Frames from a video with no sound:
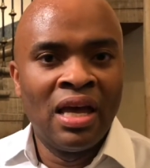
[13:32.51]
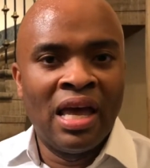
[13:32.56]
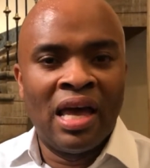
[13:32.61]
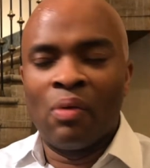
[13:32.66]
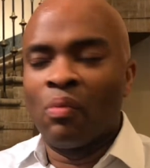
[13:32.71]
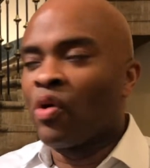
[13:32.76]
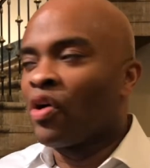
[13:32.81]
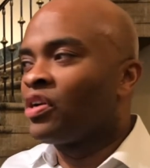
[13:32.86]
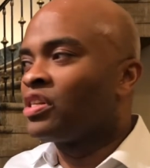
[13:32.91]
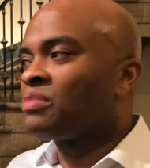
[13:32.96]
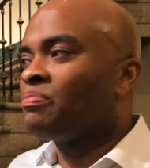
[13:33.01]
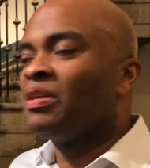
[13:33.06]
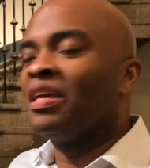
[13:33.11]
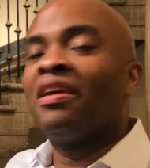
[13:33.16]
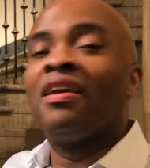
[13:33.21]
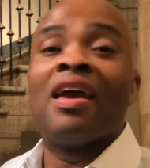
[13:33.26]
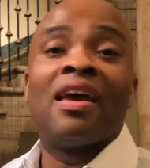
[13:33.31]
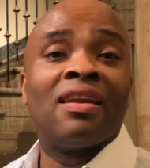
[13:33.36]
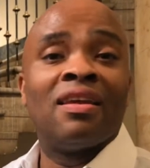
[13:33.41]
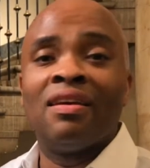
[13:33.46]
and where it's
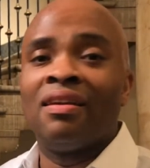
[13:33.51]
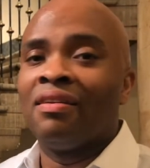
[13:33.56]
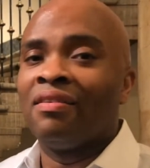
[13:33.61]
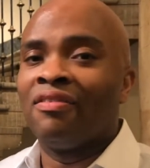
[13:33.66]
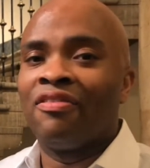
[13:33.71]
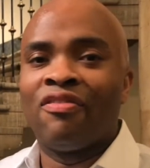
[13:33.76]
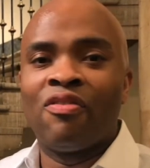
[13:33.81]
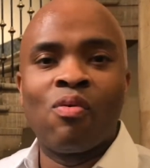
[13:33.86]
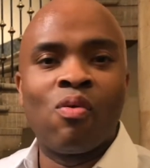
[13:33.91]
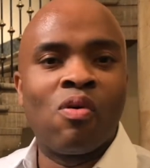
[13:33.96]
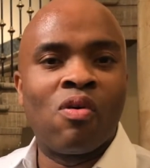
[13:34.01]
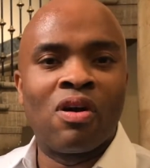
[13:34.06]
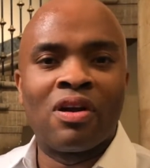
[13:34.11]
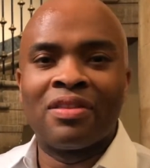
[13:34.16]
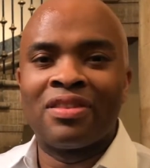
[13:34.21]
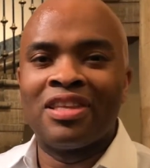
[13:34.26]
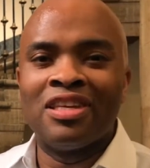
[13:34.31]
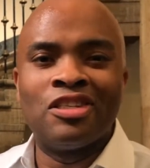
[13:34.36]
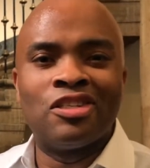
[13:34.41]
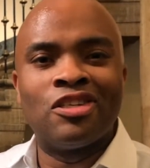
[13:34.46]
beginning for
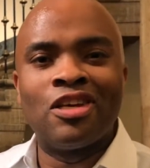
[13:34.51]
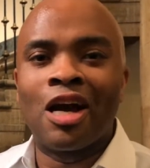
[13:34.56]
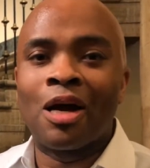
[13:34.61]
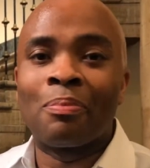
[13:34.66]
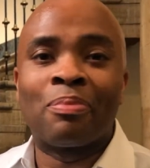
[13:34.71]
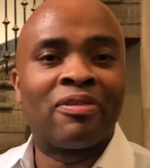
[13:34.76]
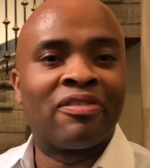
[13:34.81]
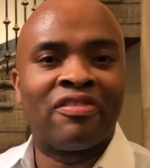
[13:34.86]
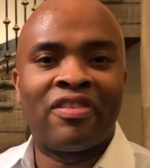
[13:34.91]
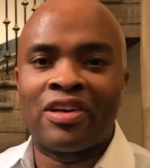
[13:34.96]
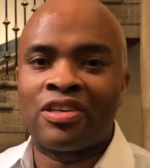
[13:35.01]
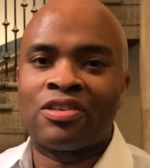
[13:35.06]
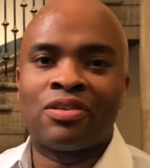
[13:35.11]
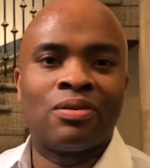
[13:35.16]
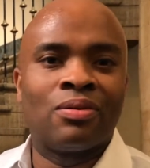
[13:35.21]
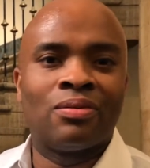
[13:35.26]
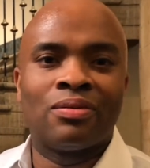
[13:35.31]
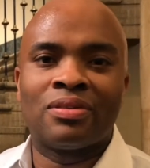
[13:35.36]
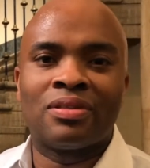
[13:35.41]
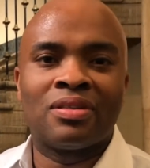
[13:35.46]
these young
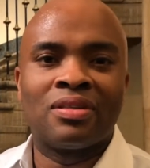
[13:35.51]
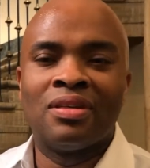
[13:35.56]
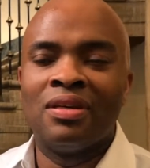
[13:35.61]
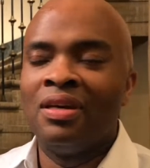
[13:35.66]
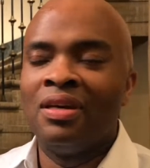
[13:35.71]
professionals.